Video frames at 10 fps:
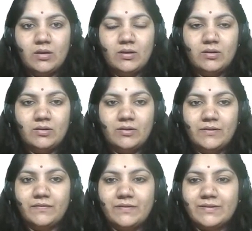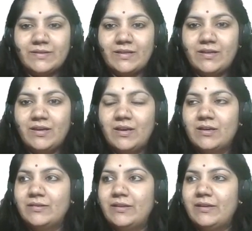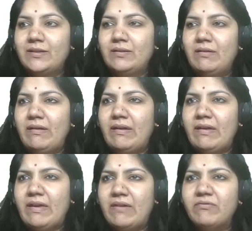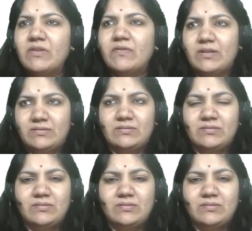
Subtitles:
if we see, then everyone,